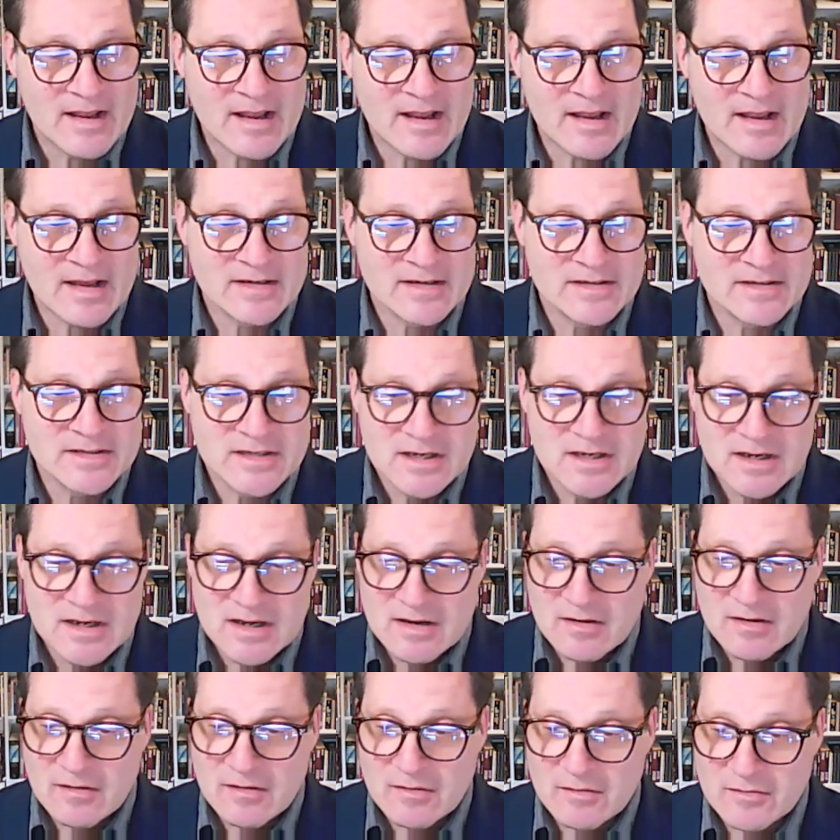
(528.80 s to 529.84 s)
And
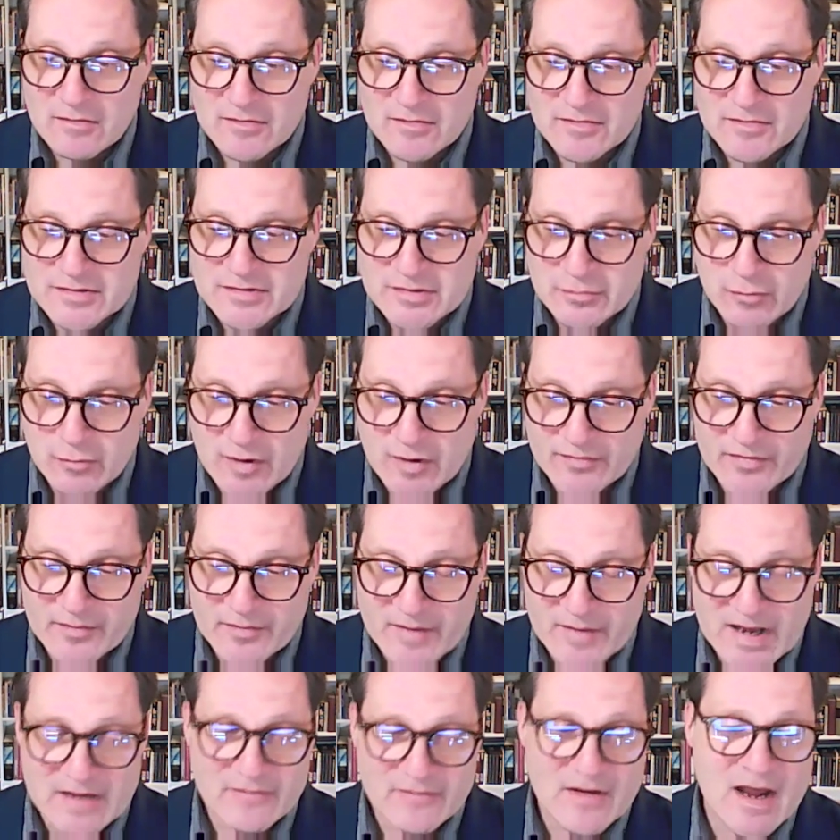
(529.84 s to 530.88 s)
so what the
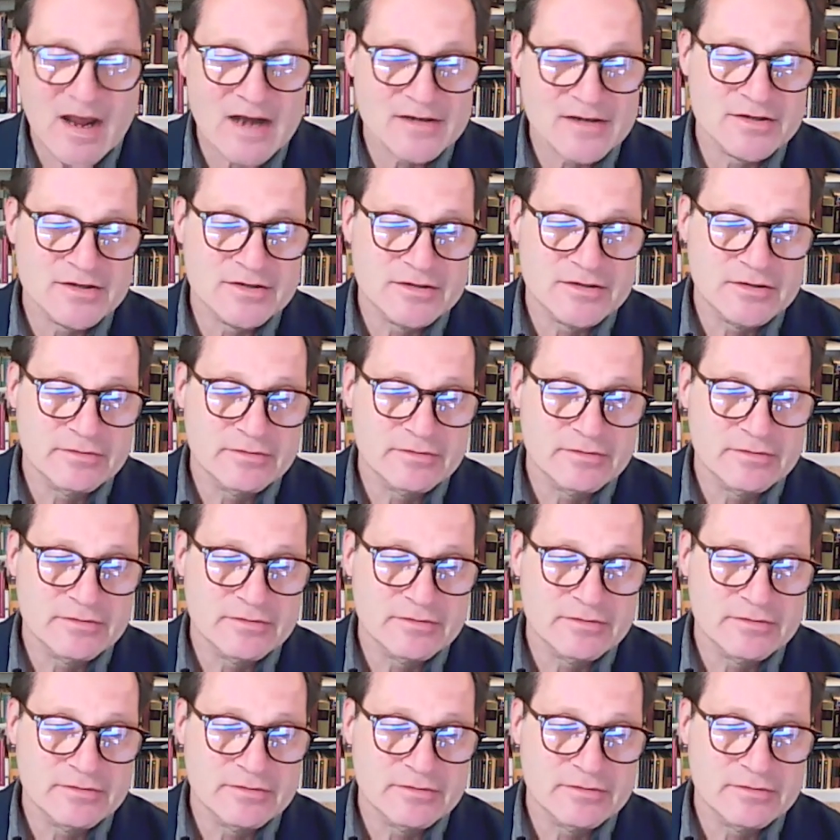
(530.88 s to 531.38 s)
manufacturers